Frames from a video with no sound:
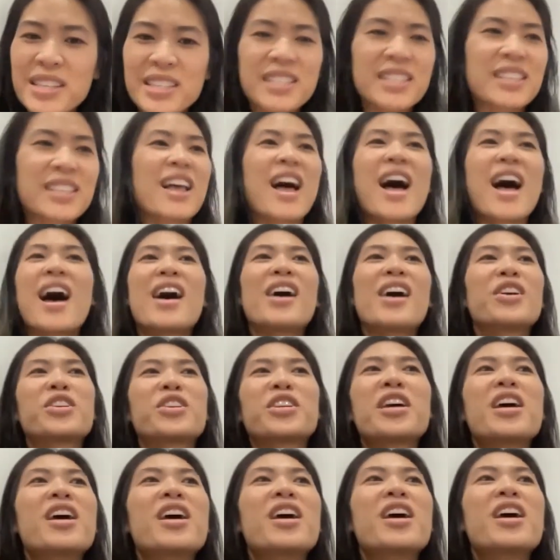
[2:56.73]

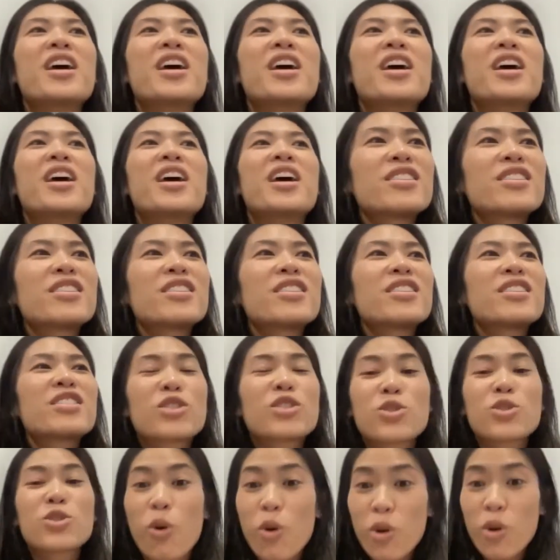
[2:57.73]
/
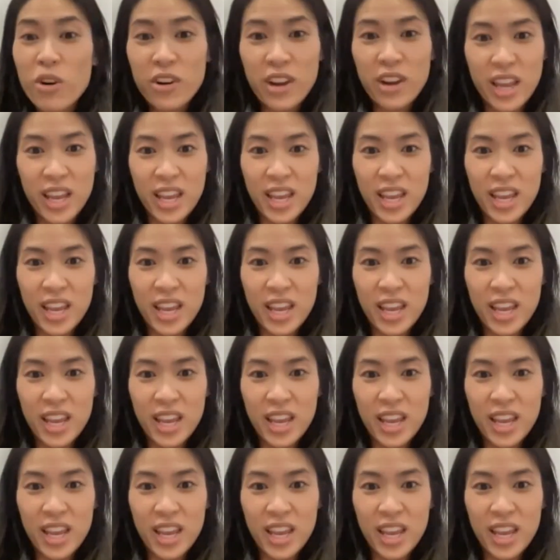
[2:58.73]
story